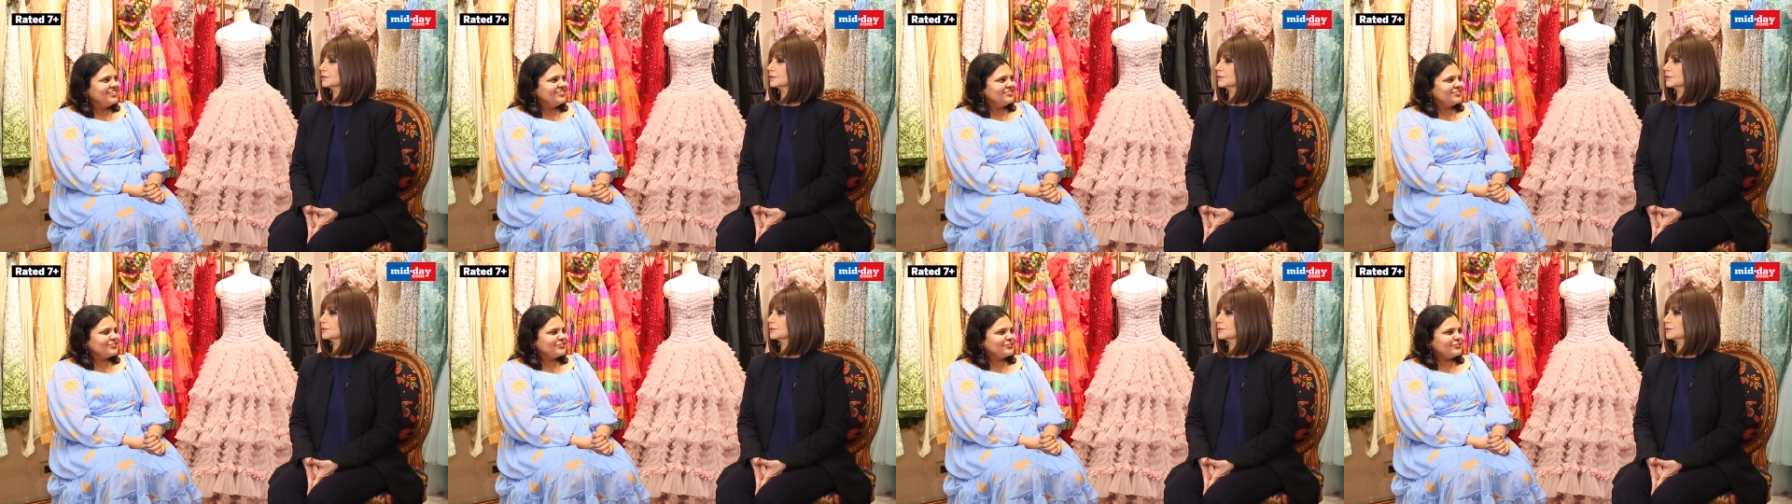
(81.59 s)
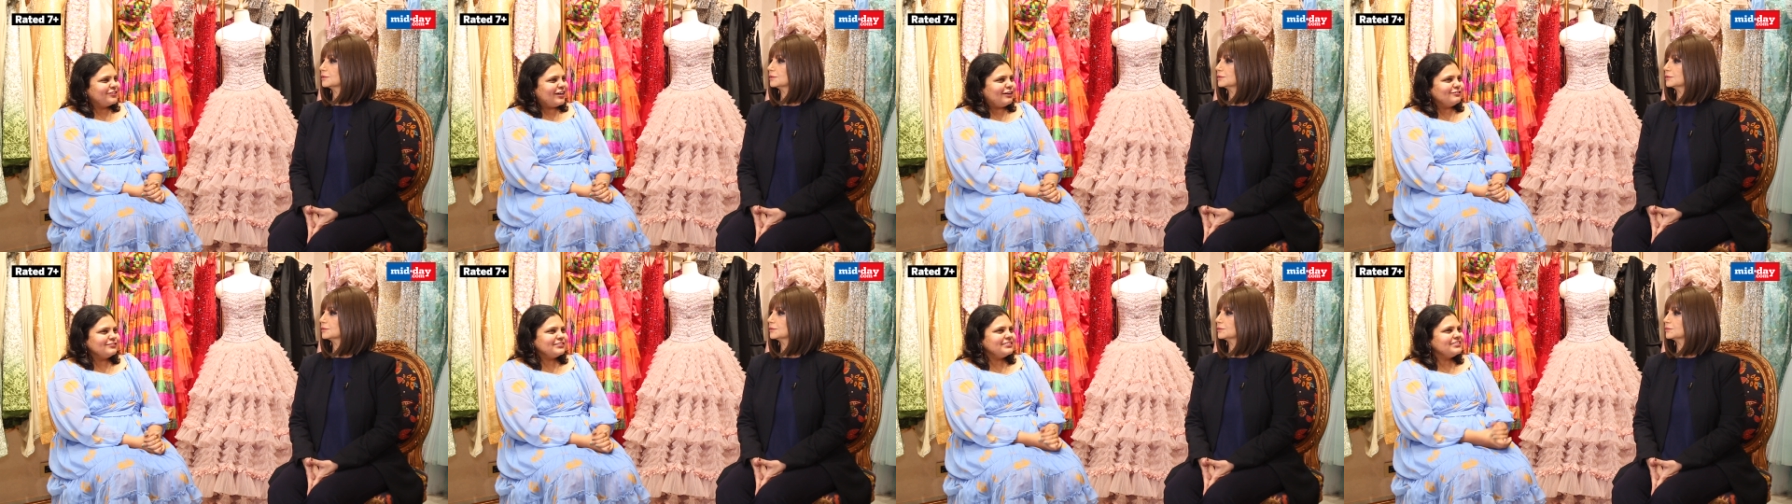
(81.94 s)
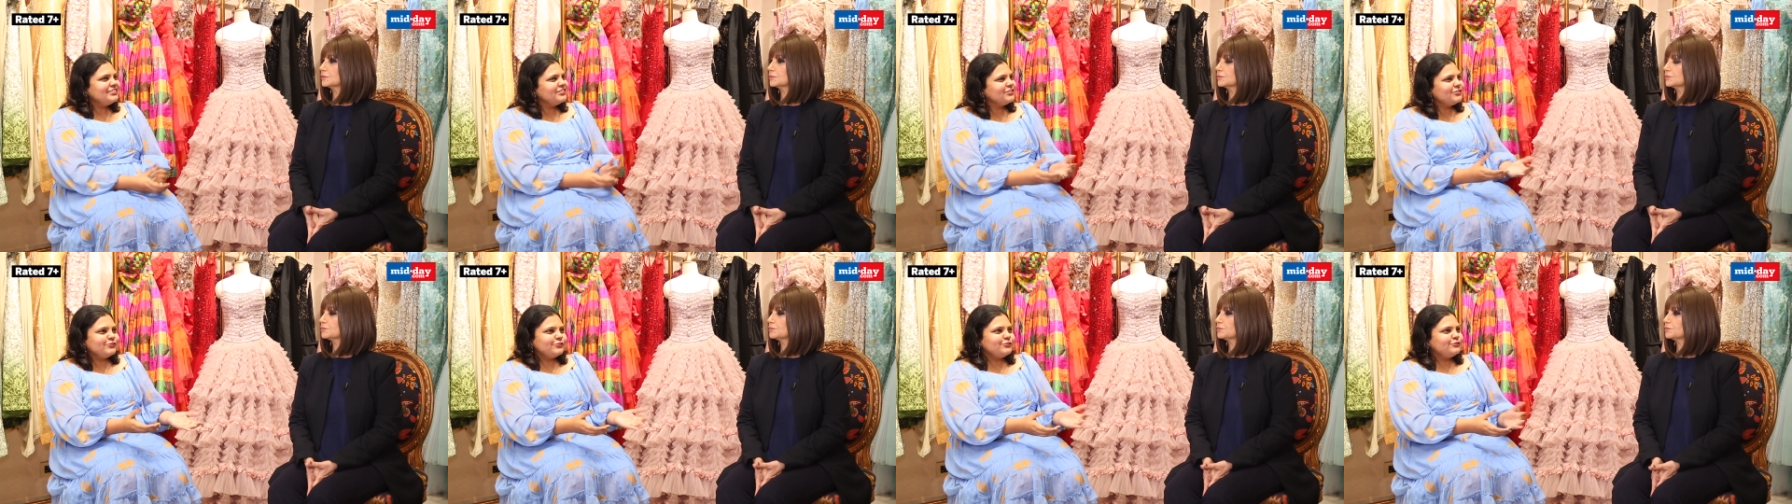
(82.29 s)
So, how did
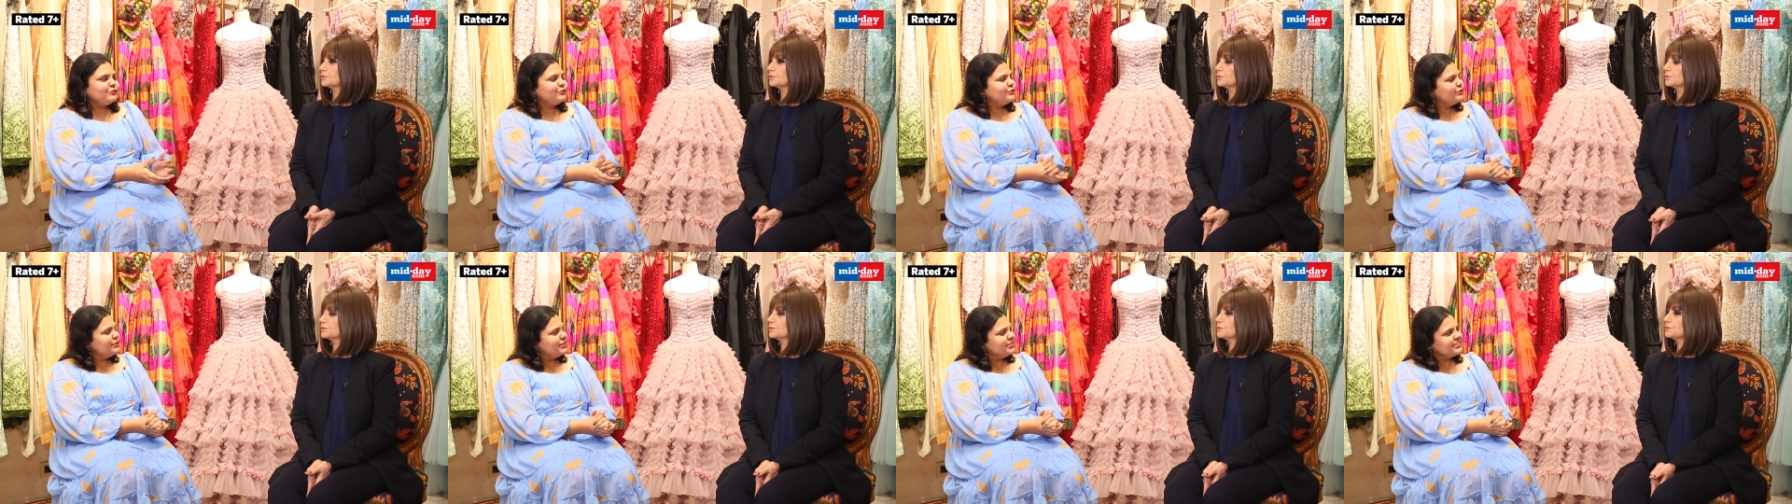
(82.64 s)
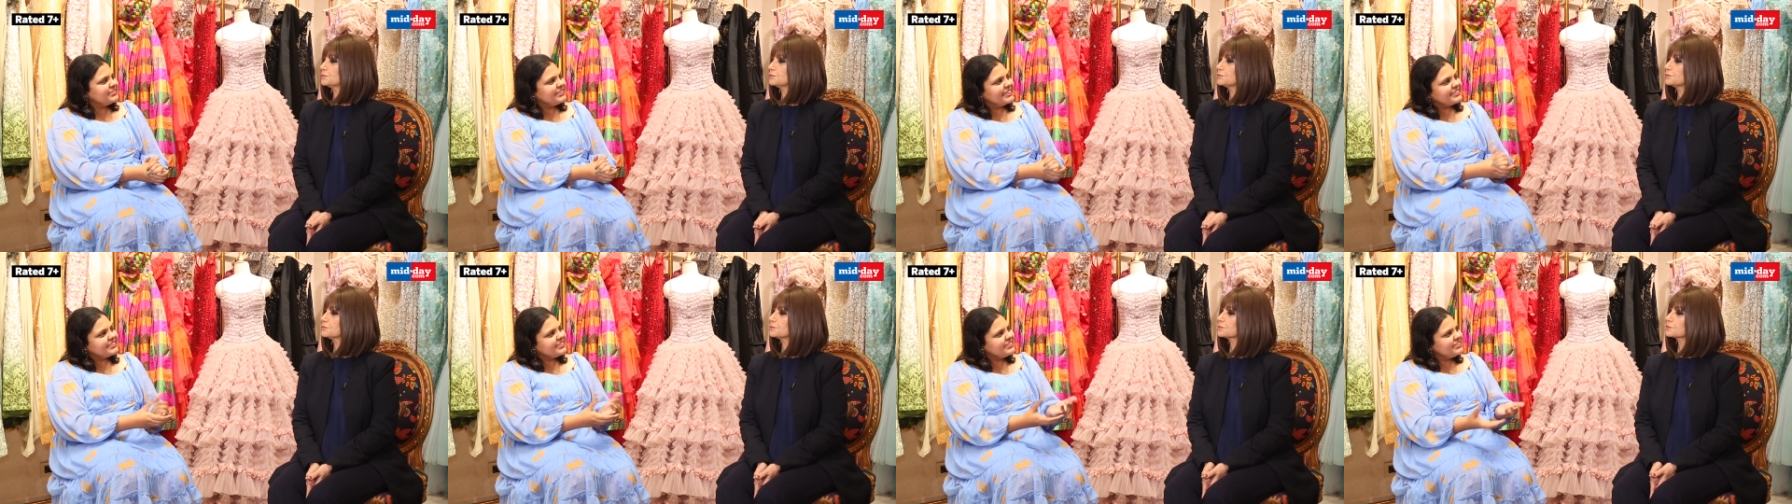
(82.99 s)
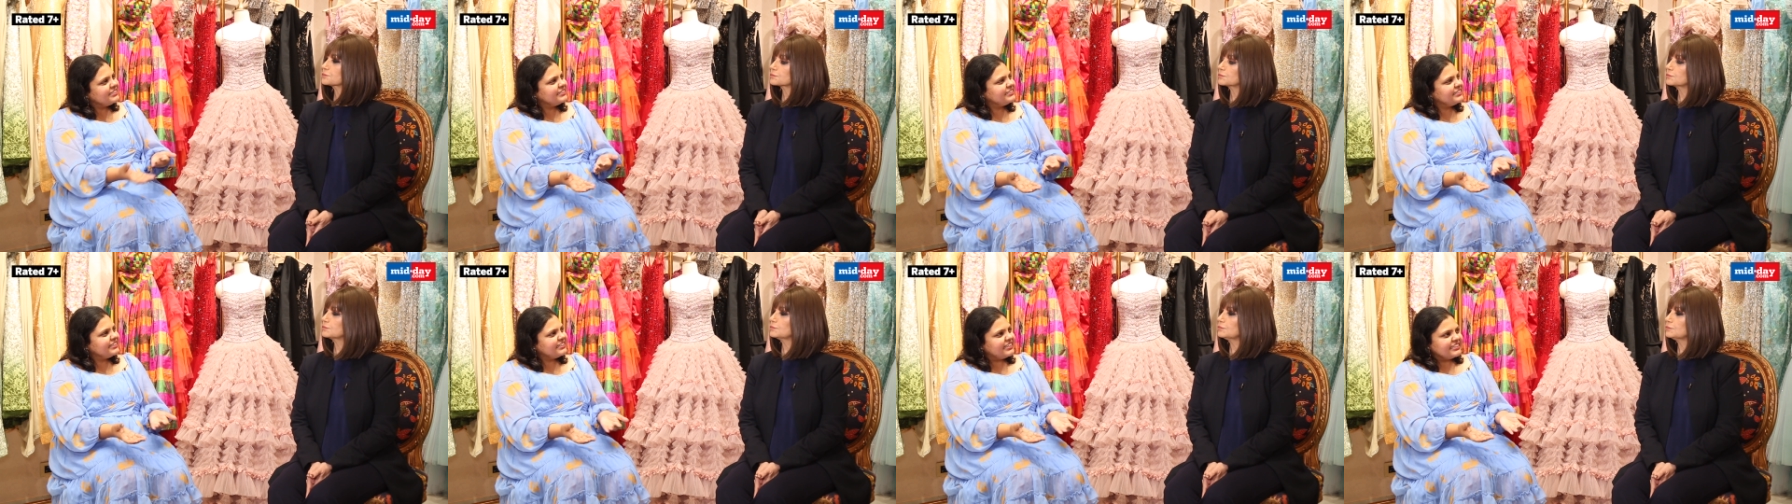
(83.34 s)
you uh, settle
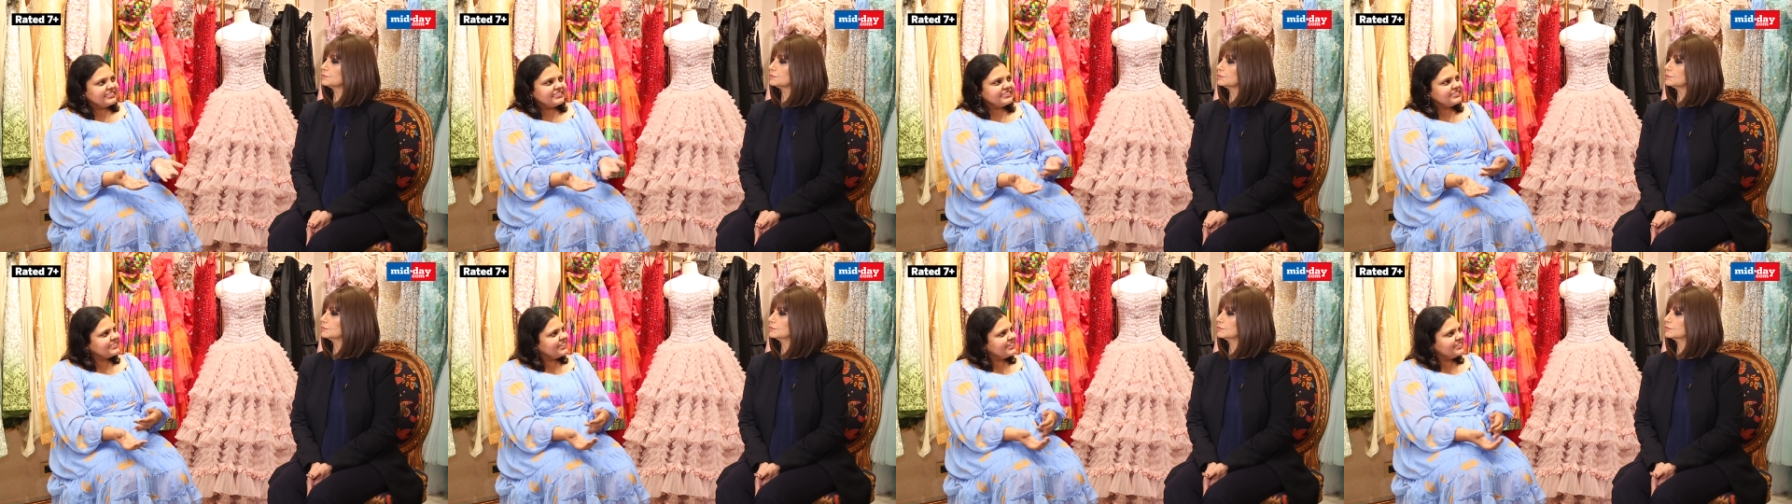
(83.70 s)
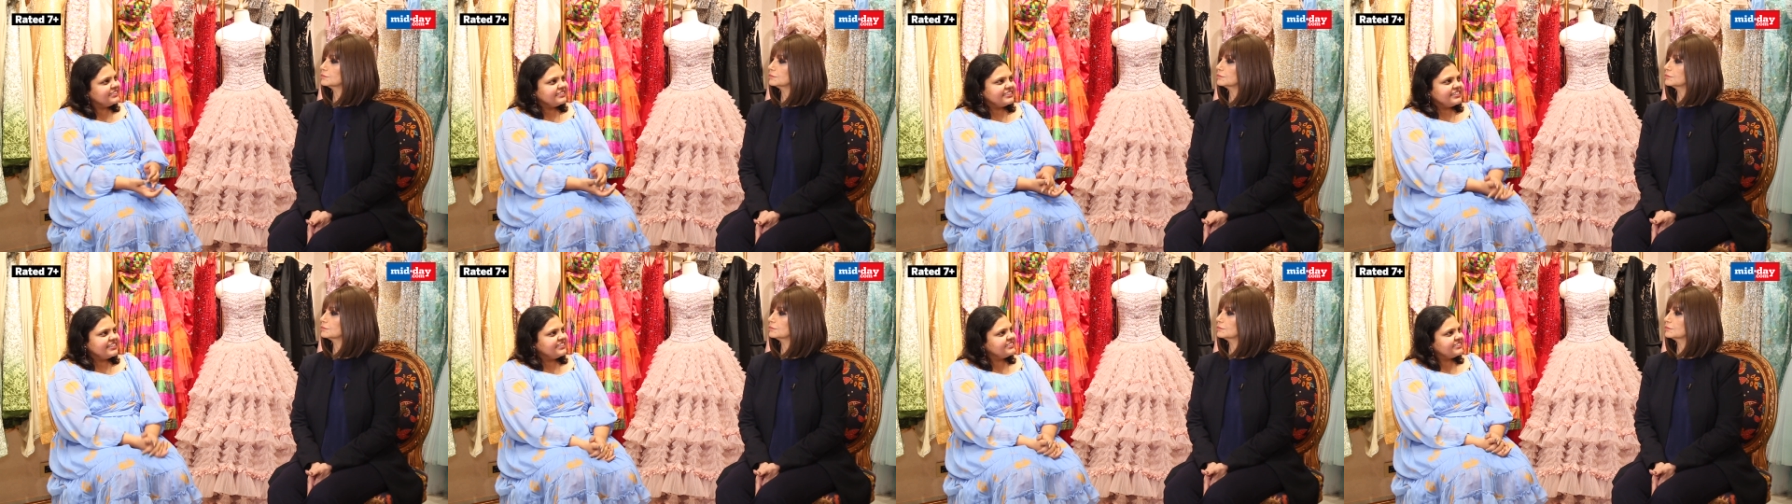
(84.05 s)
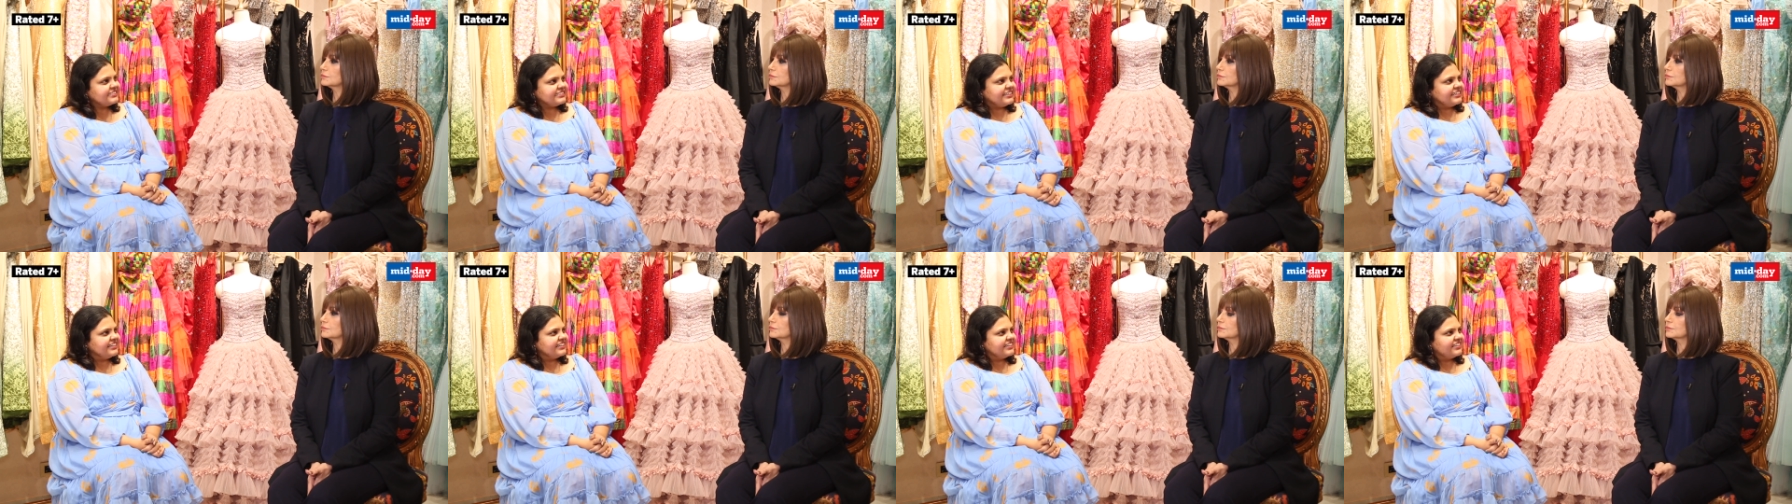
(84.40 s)
in and understand their
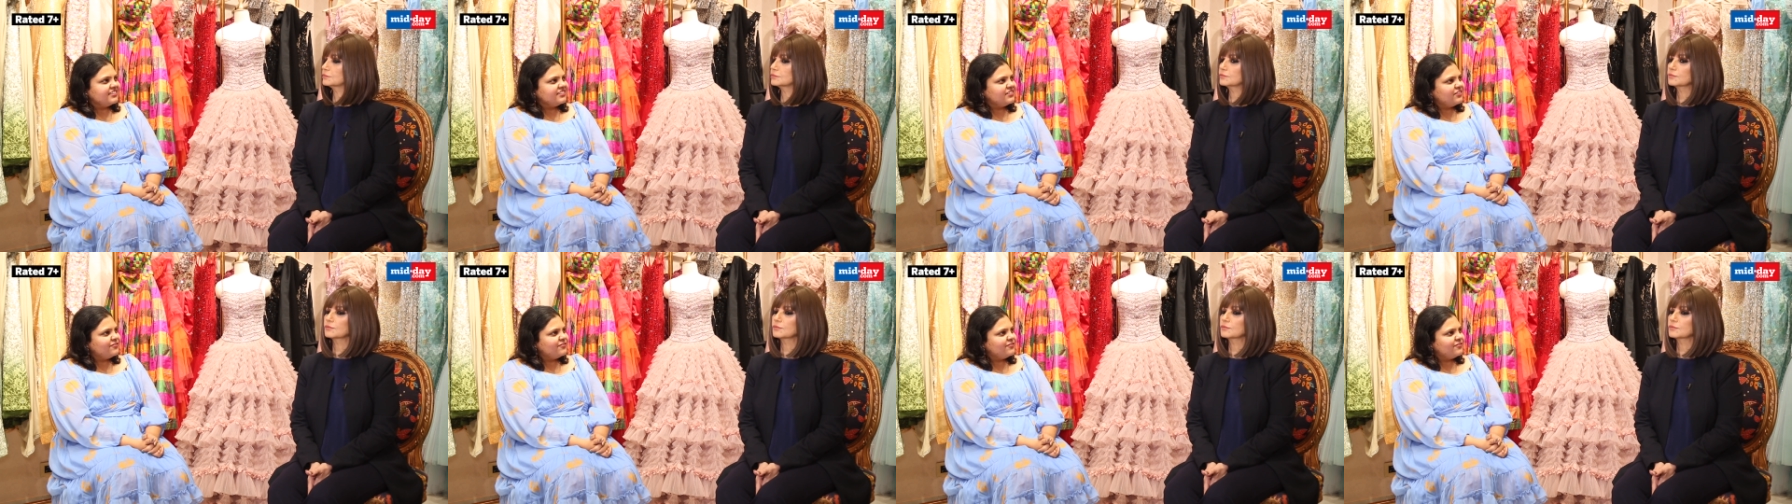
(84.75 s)
style